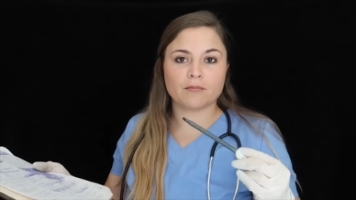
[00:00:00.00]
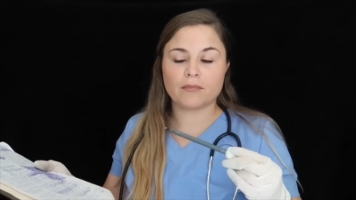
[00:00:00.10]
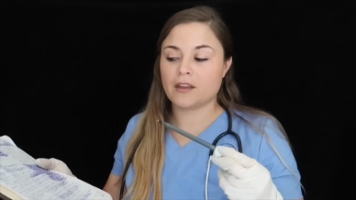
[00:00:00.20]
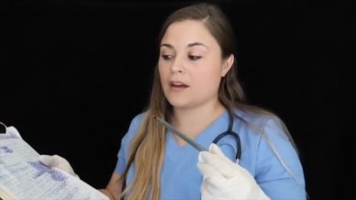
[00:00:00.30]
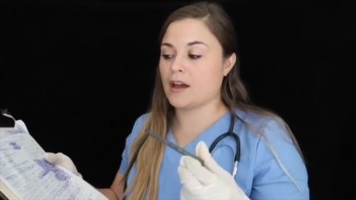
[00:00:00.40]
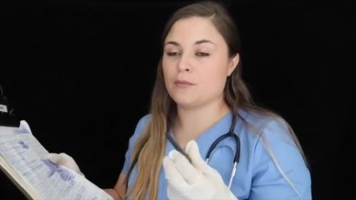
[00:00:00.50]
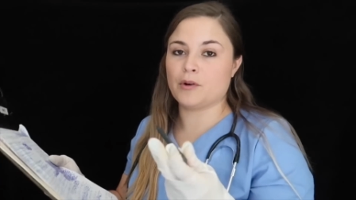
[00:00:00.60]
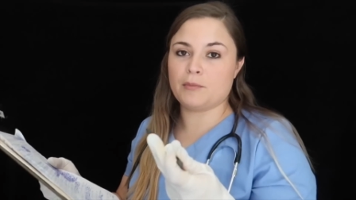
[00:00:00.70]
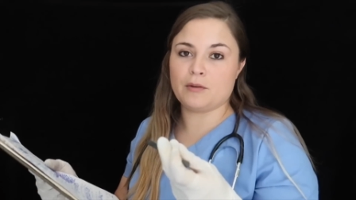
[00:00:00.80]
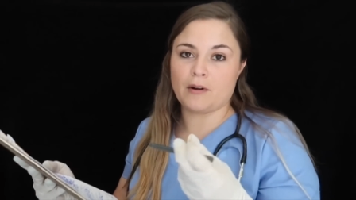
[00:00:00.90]
something, I
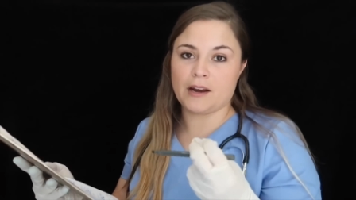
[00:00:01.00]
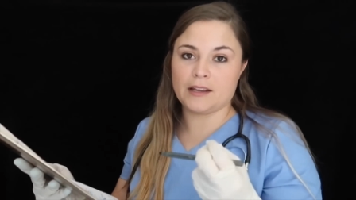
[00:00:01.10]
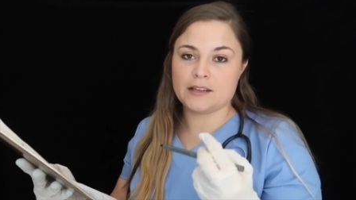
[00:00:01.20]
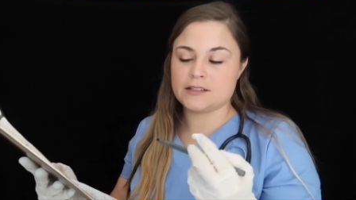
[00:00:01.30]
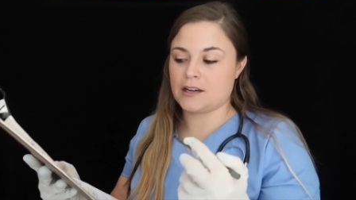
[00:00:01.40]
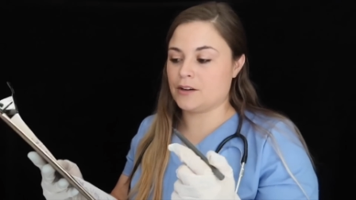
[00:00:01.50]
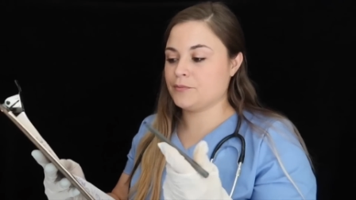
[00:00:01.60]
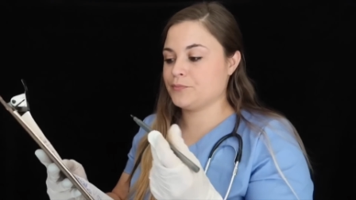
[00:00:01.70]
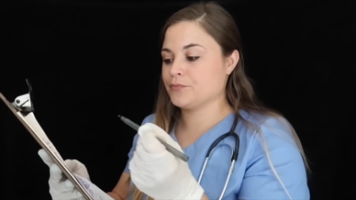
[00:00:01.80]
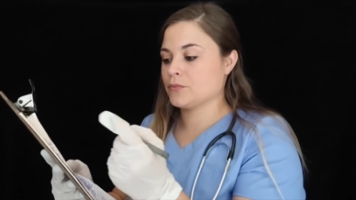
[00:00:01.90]
will be writing it down,